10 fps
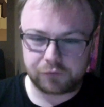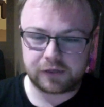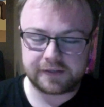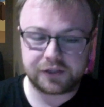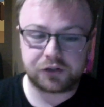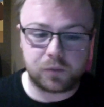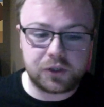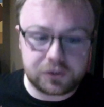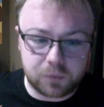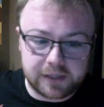transition, which
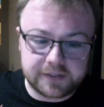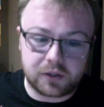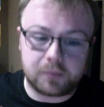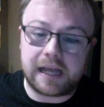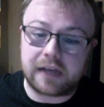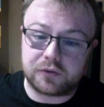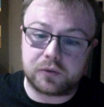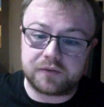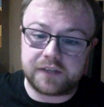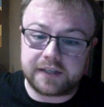is what Insomniac sort
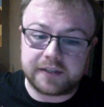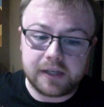of did.